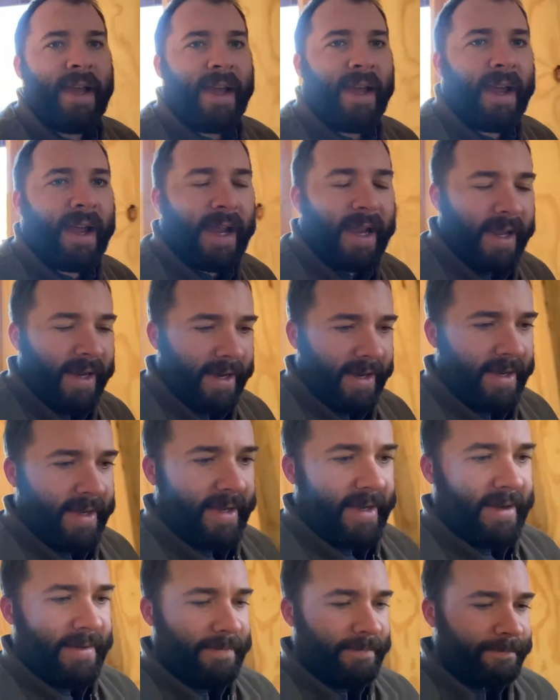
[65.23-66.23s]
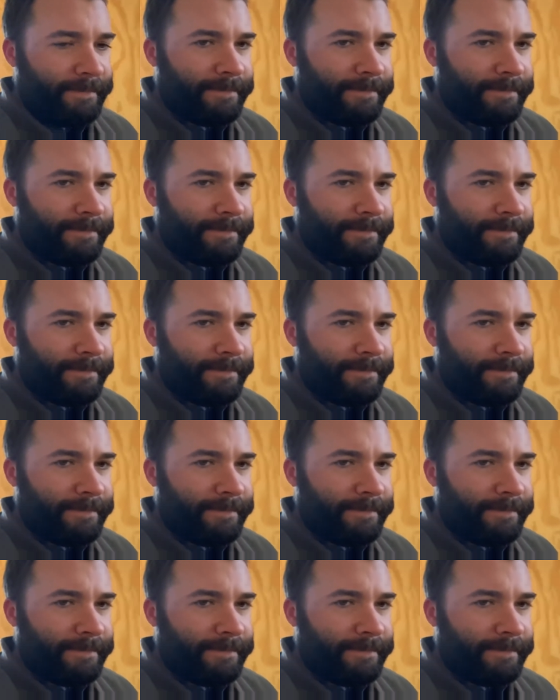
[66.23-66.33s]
And, I met